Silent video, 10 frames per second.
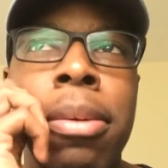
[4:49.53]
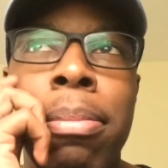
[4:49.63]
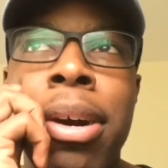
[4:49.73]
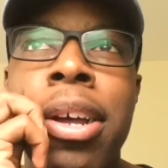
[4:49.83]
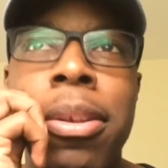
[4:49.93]

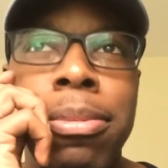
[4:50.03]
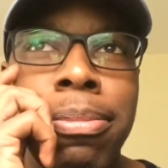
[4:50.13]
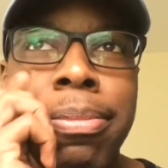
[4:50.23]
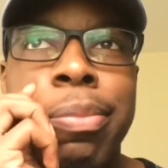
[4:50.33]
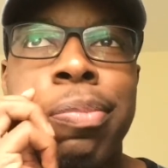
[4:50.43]
But
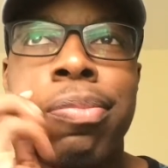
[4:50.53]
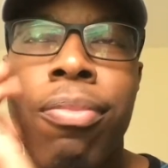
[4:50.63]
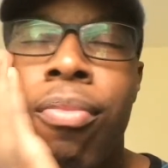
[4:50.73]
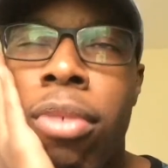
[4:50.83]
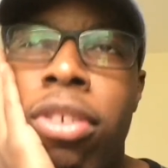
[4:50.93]

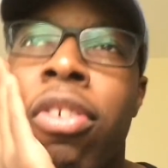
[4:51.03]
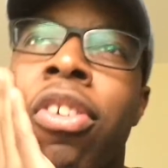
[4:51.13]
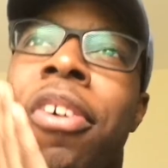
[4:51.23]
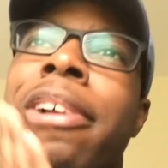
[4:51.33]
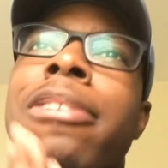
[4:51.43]
you
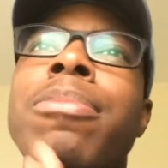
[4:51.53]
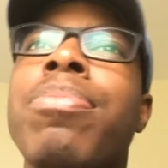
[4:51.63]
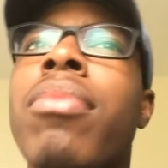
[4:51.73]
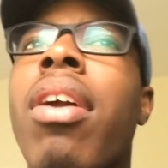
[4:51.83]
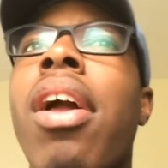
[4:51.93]
know,
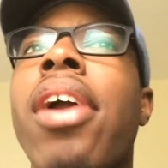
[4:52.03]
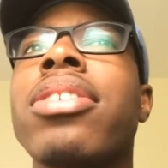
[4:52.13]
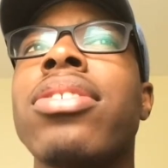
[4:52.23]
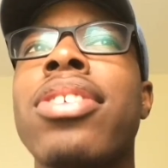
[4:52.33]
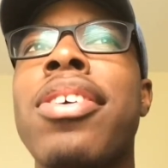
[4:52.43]

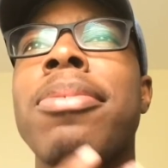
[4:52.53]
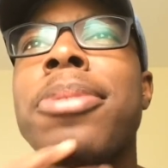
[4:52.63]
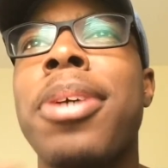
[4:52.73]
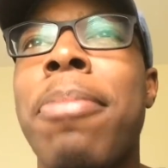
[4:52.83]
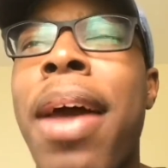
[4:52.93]

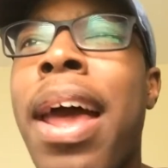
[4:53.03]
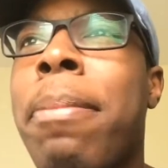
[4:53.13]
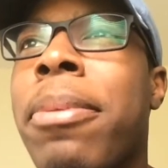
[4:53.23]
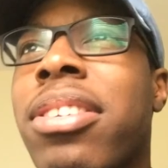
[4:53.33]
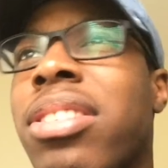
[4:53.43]
something
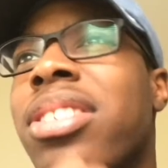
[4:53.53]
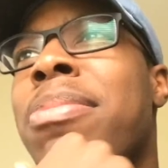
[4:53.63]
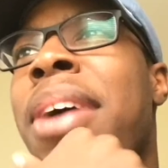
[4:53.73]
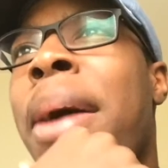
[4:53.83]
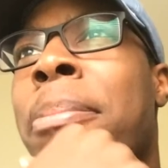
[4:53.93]

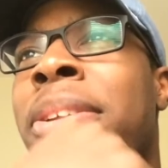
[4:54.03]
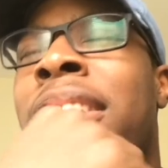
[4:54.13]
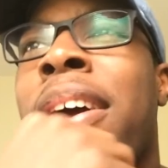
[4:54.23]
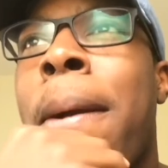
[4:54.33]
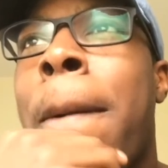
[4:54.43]
happened
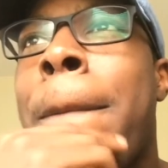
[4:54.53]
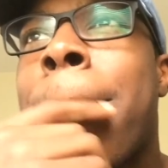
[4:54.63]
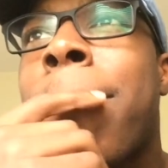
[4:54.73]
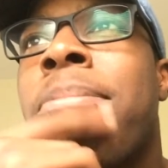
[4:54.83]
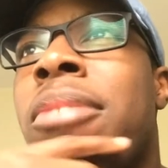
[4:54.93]
that
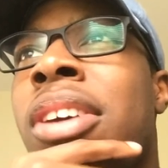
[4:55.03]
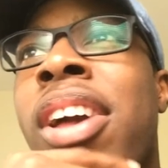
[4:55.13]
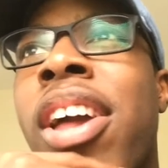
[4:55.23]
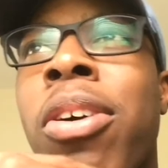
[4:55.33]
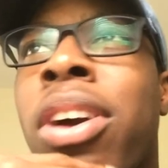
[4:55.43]

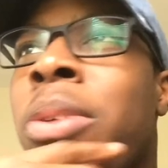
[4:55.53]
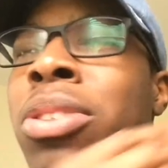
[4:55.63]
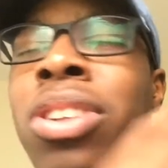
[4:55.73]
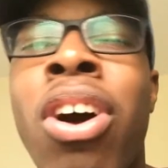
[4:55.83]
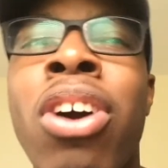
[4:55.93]
it
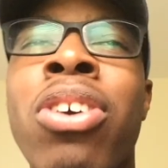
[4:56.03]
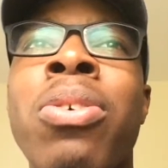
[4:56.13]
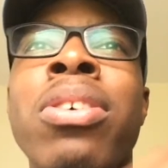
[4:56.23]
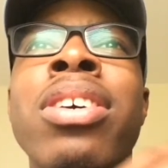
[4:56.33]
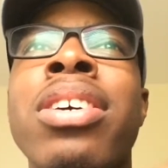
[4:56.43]
was all
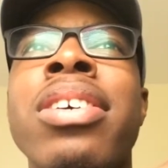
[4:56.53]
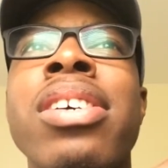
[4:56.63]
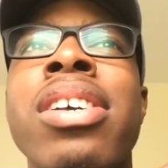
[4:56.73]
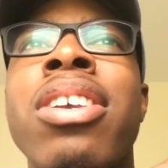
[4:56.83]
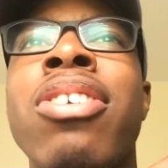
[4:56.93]
going good,
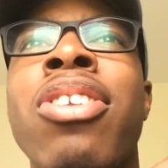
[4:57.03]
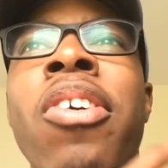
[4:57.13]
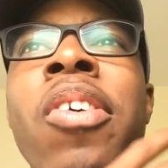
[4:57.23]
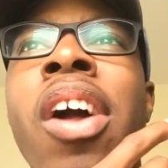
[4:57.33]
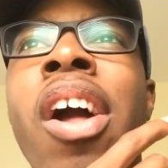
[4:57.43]
you
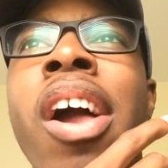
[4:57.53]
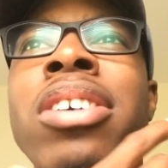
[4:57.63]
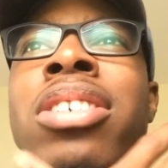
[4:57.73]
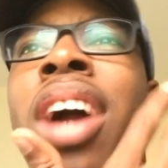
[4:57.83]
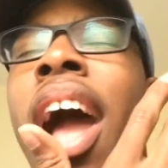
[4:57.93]
know.
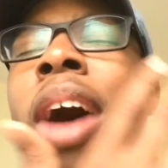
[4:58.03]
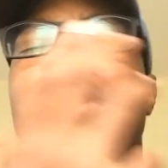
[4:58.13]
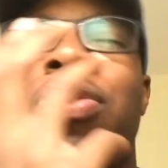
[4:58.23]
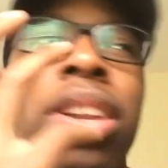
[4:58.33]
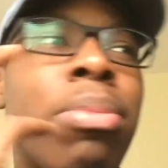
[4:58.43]
I
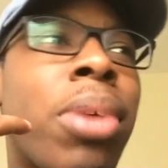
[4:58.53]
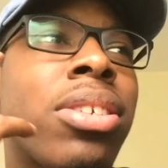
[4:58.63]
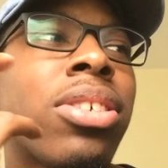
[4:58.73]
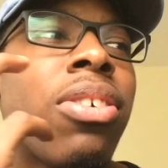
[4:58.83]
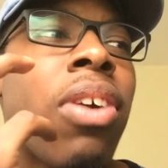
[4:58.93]
was feeling
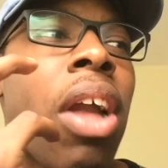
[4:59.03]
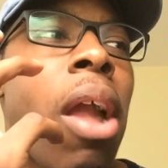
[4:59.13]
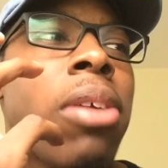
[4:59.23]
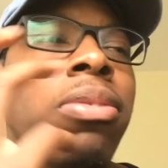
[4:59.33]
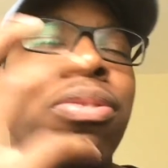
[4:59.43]
myself.
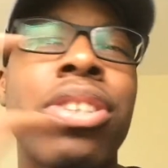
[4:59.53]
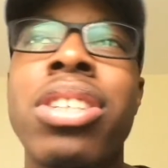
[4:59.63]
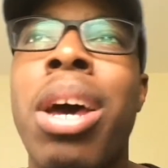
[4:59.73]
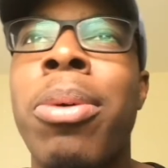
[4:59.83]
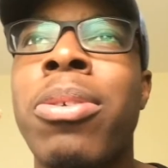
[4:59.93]
First
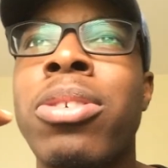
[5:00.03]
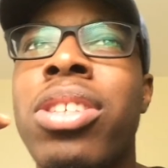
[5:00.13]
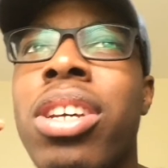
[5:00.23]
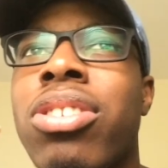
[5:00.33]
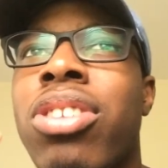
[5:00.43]
time having
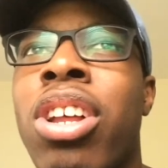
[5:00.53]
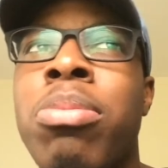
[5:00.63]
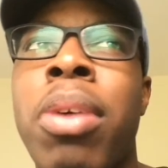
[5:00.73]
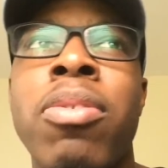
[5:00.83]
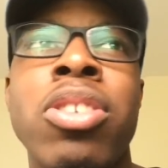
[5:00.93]
sex,
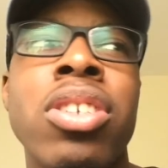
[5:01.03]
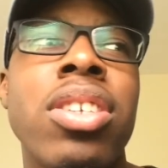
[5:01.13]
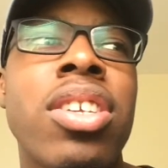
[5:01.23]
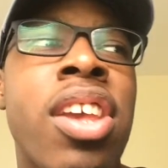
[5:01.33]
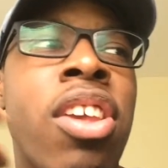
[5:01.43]
lost my
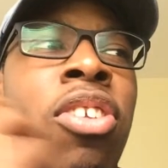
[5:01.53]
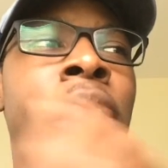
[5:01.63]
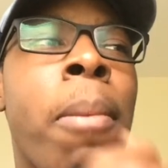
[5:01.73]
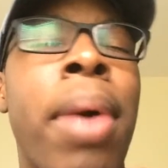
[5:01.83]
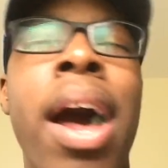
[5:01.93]
virginity. You know,
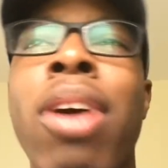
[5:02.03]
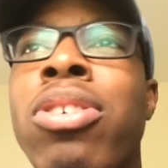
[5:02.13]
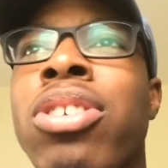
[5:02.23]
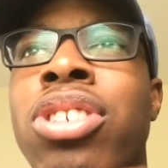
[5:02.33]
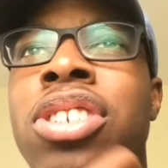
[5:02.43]
I'm
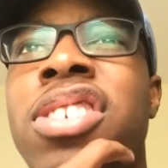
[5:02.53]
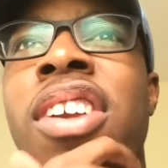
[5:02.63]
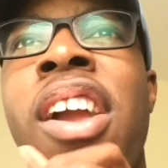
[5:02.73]
pounding her shit.